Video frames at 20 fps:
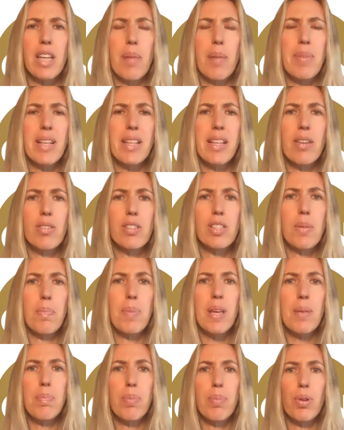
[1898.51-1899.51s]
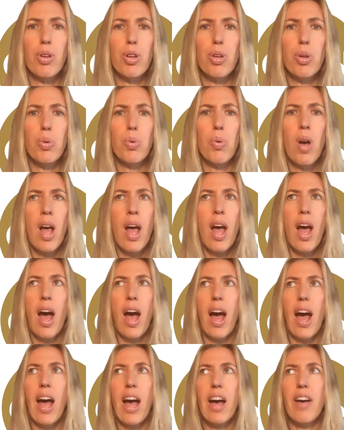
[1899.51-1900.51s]
I mean, there are some people who
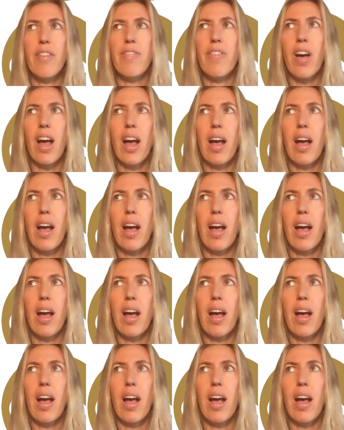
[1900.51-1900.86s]
have,